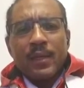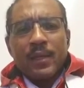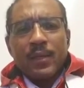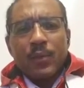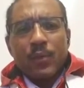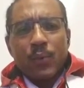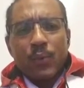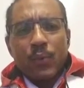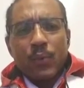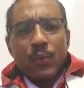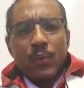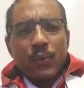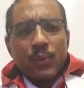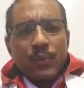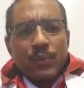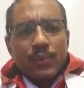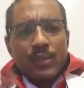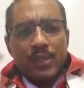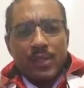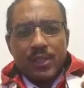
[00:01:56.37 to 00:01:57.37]
through
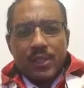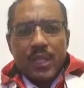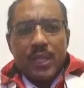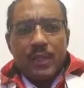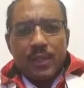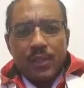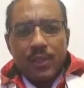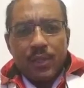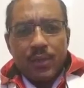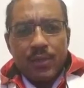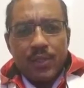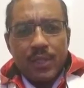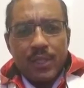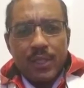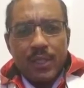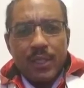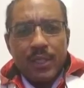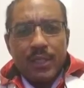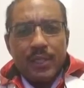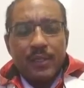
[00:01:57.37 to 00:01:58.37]
selling your
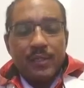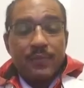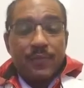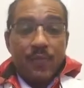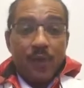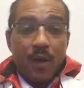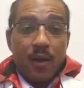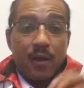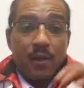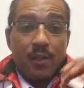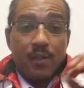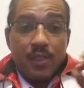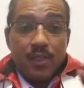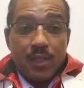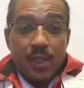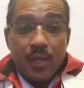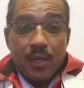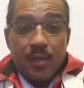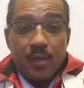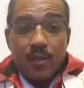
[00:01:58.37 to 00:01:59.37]
CDs for
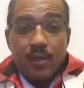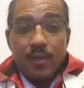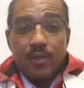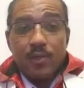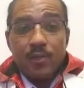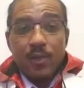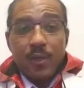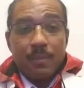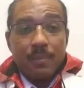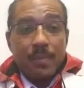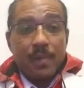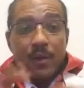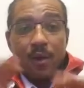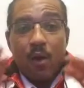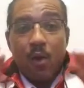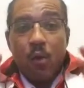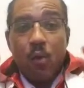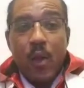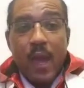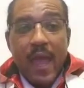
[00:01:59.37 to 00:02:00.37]
songs. It can be the
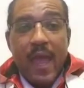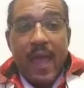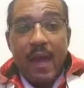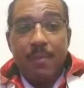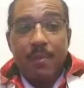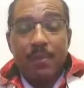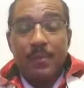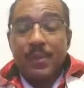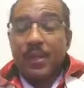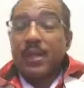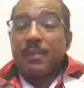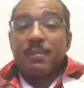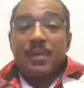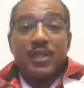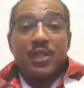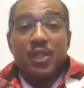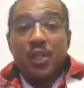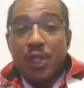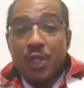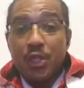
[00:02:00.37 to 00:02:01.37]
whole album. It can be
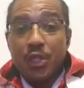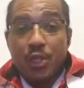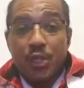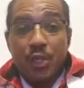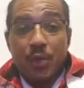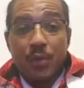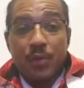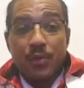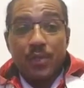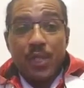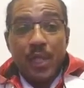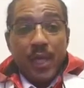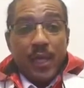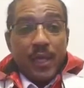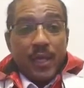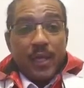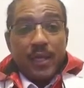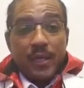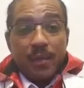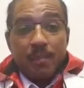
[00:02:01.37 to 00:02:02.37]
t-shirts.
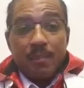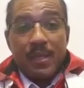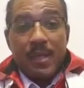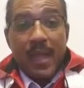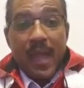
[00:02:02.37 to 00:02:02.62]
It can be